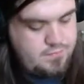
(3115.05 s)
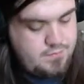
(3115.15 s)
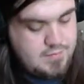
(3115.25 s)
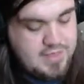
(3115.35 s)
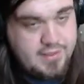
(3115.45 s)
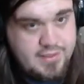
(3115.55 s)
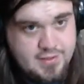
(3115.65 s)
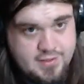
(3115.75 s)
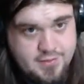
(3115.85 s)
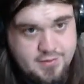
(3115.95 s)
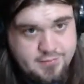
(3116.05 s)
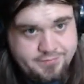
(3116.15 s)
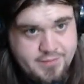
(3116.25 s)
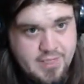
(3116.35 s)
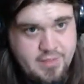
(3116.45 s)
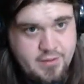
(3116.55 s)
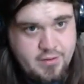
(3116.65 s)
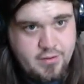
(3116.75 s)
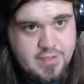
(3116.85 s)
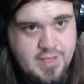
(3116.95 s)
Now this, I know you're
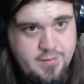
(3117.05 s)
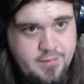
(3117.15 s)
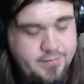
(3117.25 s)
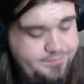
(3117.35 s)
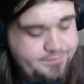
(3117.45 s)
going to hate me.